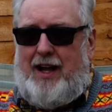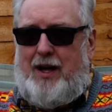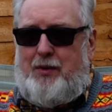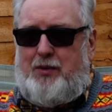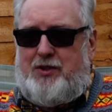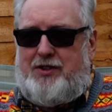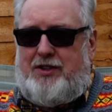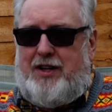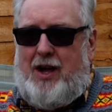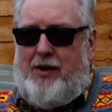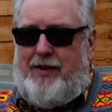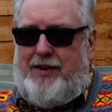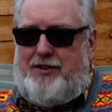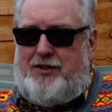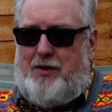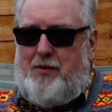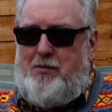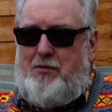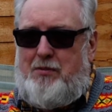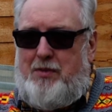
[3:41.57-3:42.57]
he was going
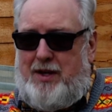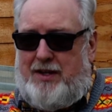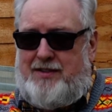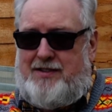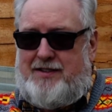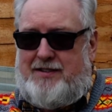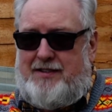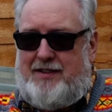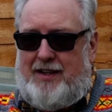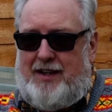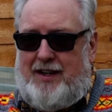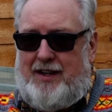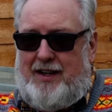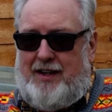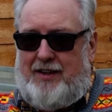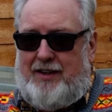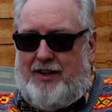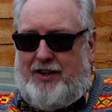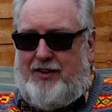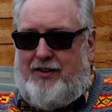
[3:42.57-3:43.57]
to miss
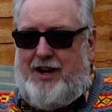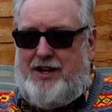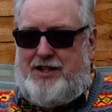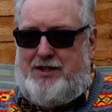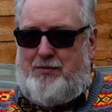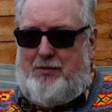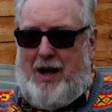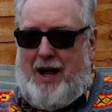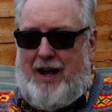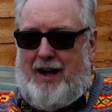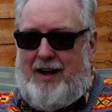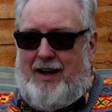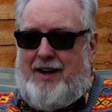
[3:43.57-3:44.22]
the crash mat.